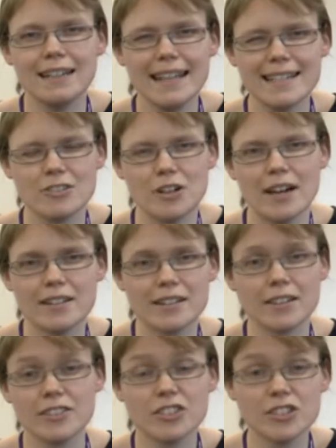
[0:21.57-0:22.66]
little
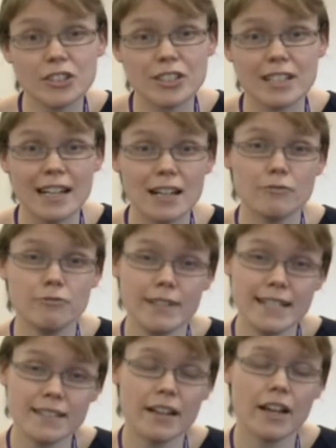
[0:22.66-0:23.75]
understood and little
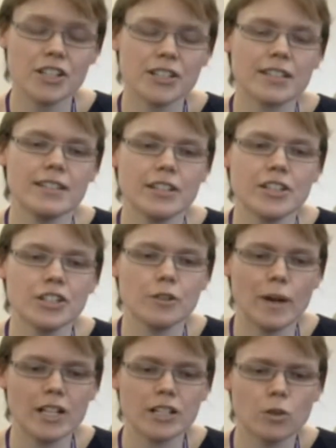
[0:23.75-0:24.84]
researched condition
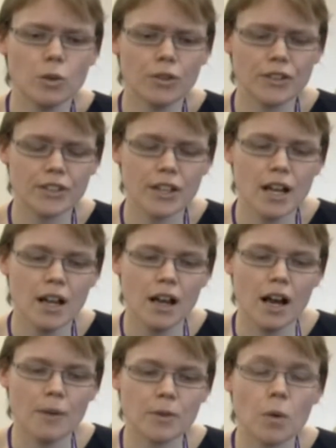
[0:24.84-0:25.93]
which causes
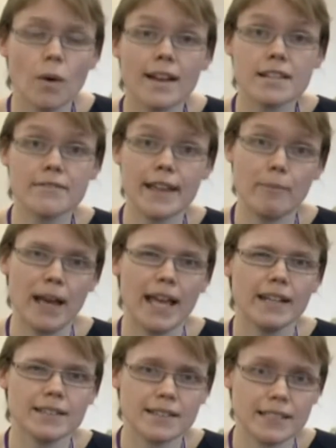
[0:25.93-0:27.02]
quite severe pain
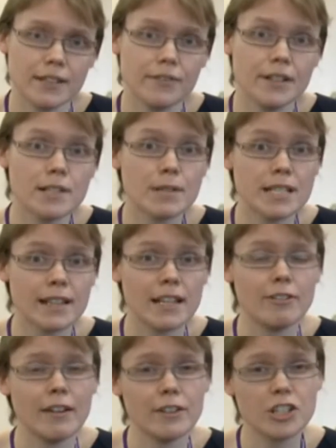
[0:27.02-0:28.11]
and stiffness, particularly
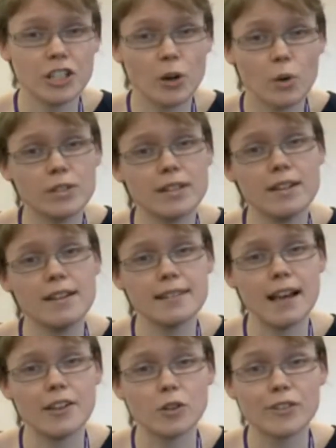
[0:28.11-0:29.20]
around the shoulders
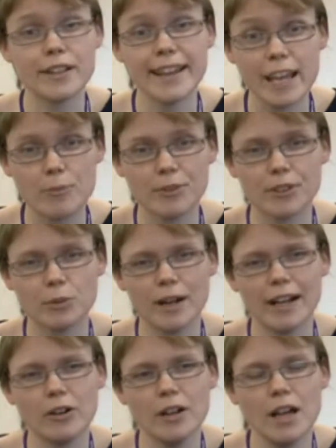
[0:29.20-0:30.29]
and often the hips as
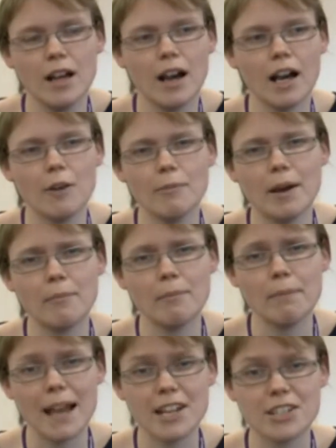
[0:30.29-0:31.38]
well, and
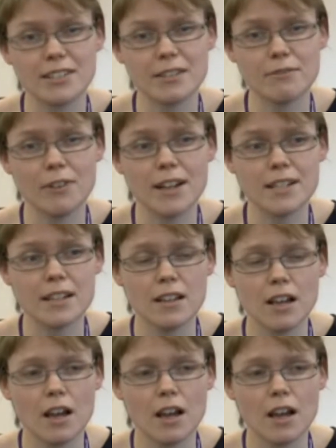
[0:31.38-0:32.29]
patients can find it